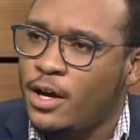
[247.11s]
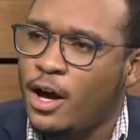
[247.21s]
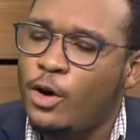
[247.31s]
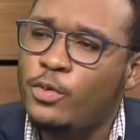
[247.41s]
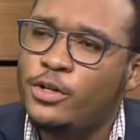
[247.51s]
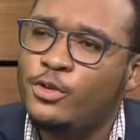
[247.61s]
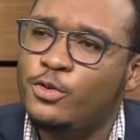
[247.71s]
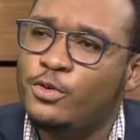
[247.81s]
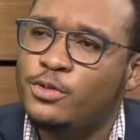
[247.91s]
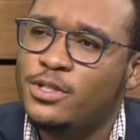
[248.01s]
How will
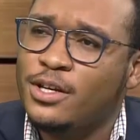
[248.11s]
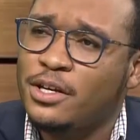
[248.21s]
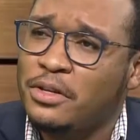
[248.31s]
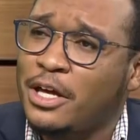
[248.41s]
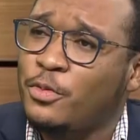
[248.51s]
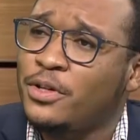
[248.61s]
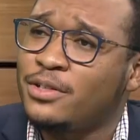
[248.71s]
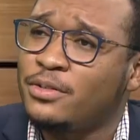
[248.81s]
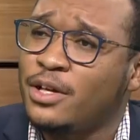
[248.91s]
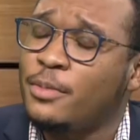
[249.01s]
you say that
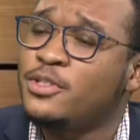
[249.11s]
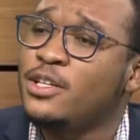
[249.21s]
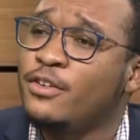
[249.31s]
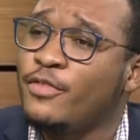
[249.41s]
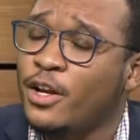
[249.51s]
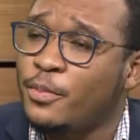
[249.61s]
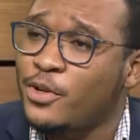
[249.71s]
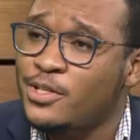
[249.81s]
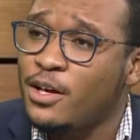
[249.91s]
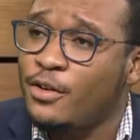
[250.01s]
will help to develop
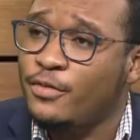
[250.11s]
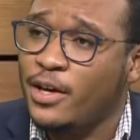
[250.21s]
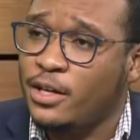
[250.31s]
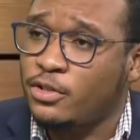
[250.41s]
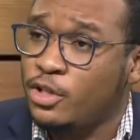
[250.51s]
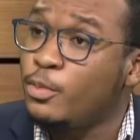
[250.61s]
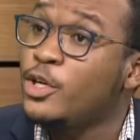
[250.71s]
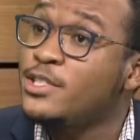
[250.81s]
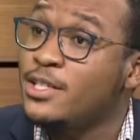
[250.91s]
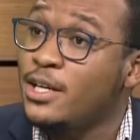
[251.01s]
yourself and
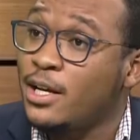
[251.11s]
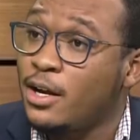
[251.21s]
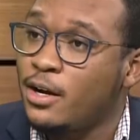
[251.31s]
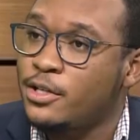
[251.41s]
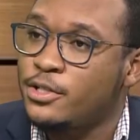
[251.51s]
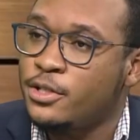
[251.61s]
community at large?